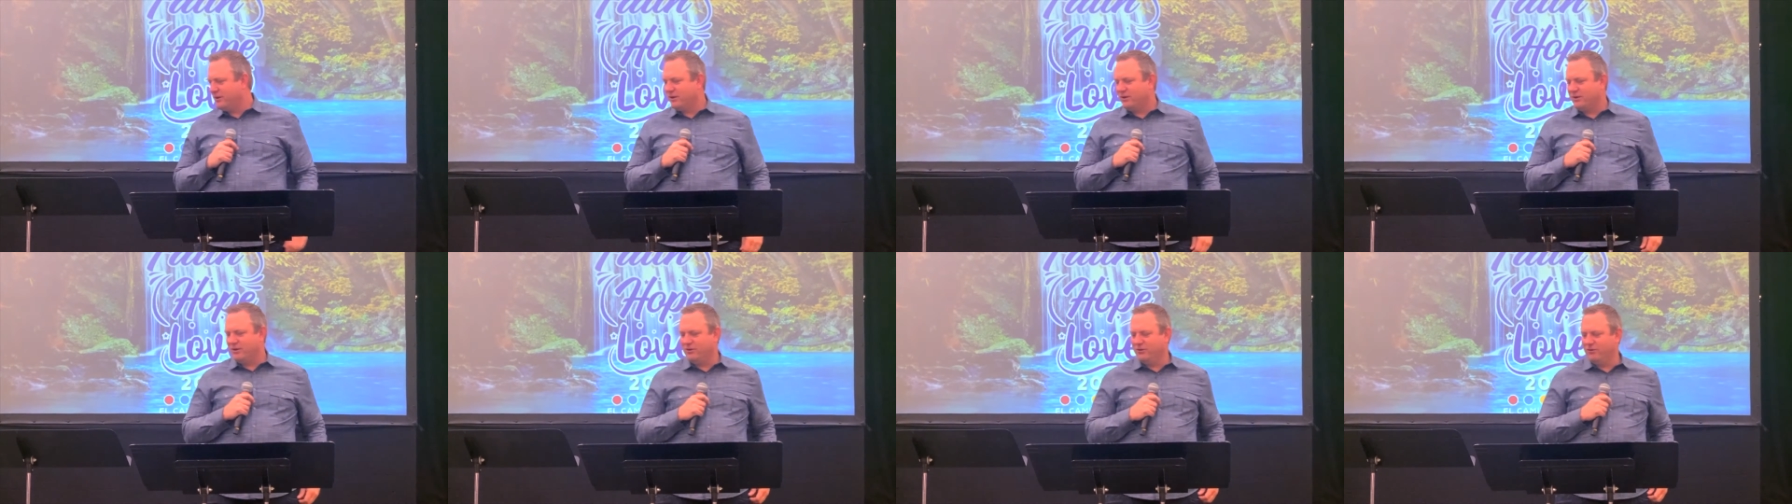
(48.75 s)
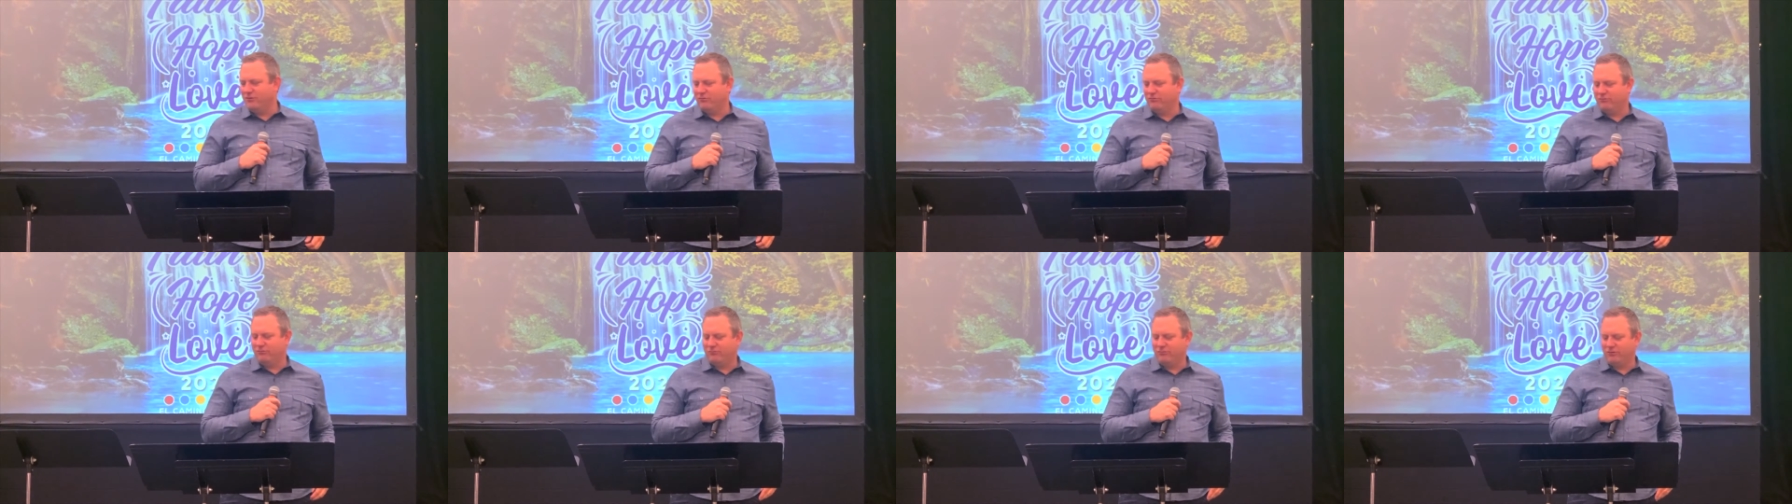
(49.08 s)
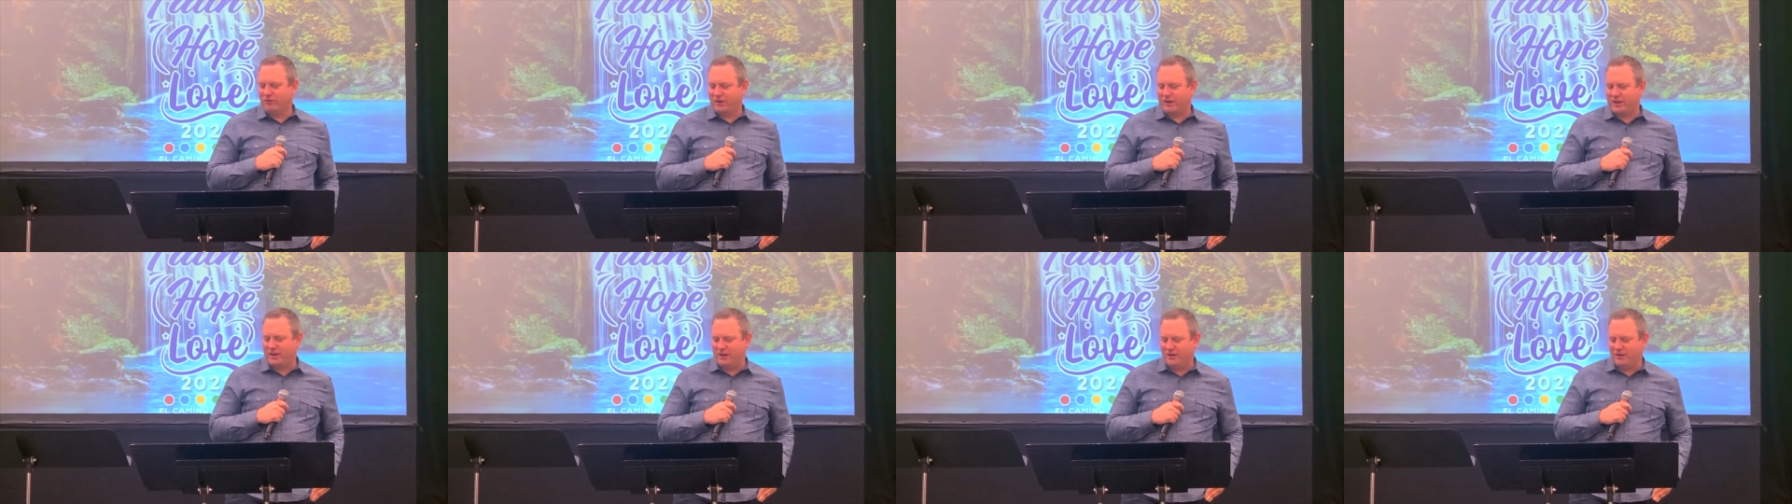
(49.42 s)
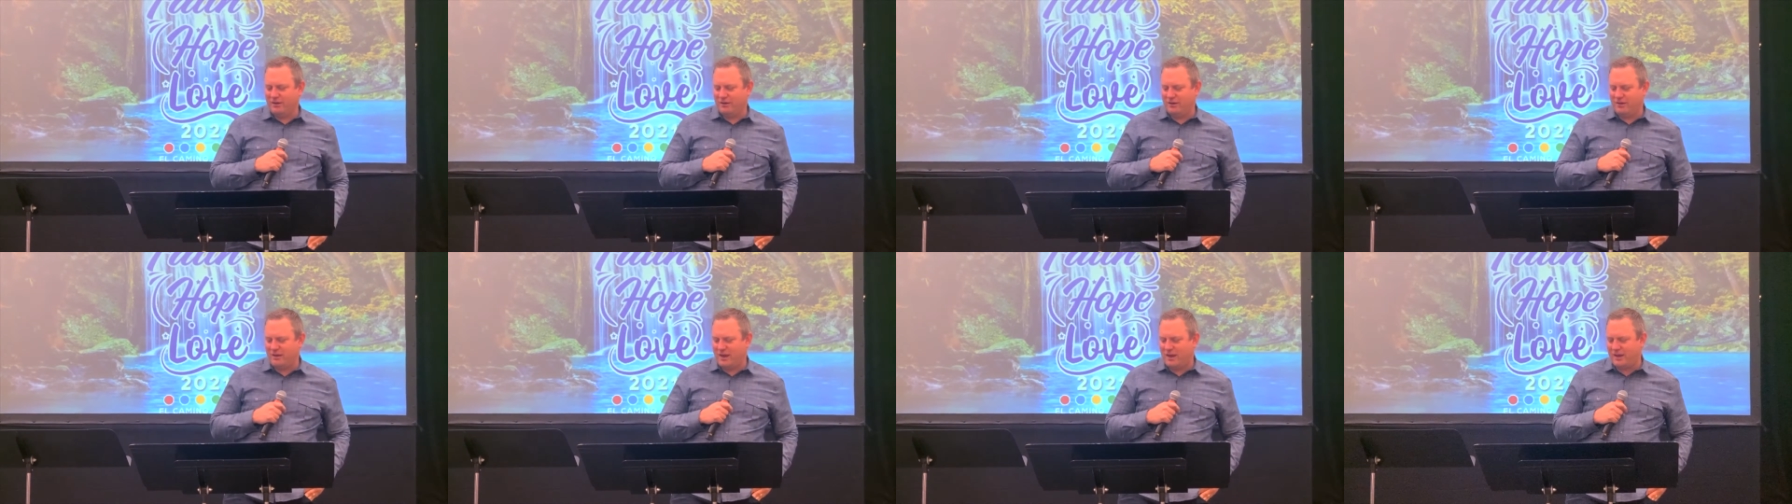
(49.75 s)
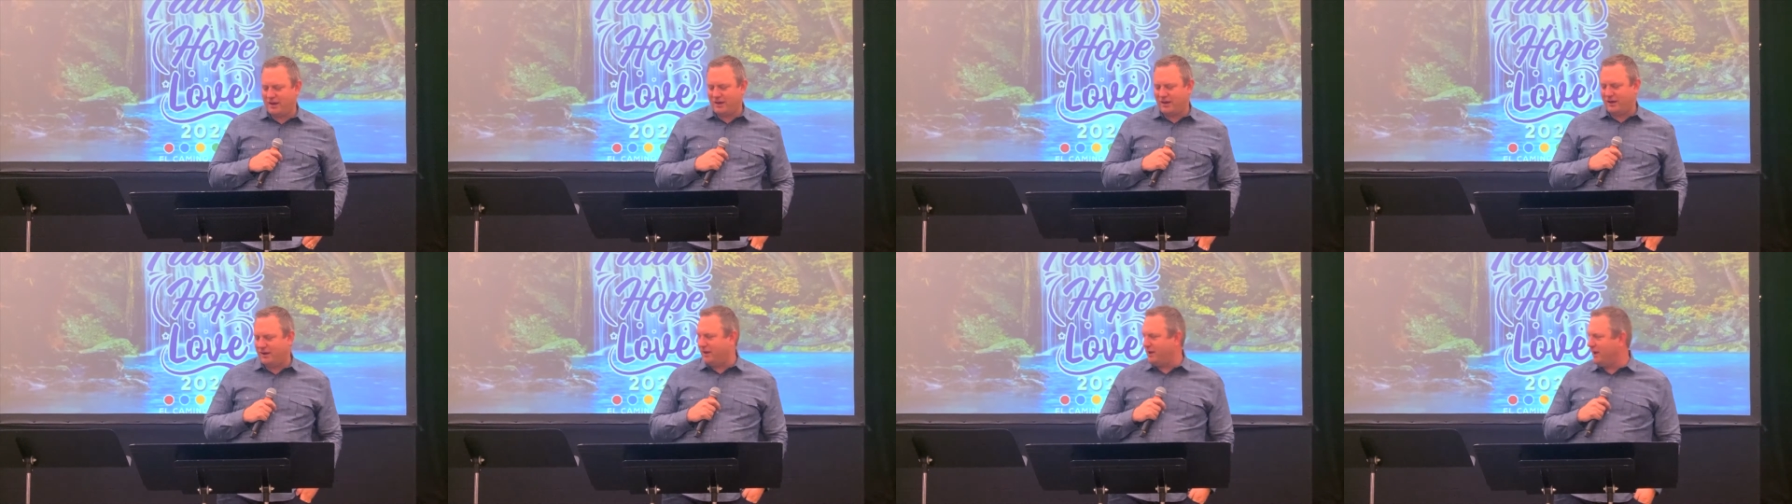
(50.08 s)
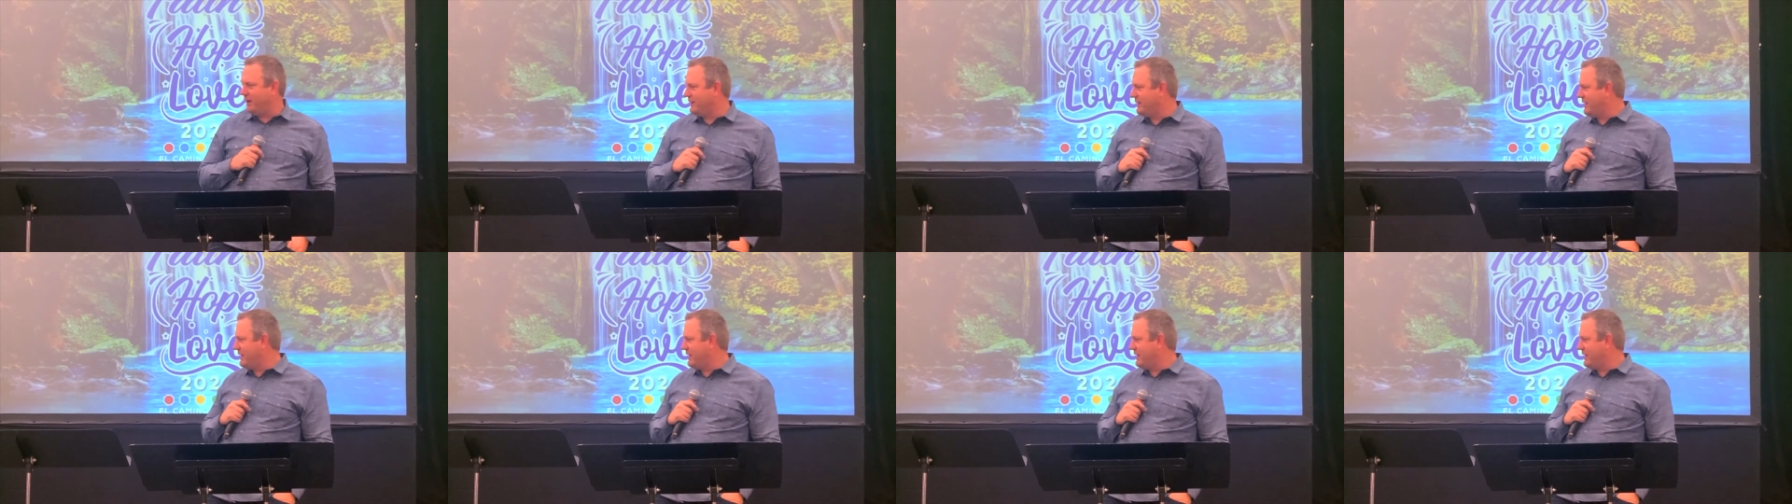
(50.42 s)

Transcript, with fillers: you will hear that. Uh,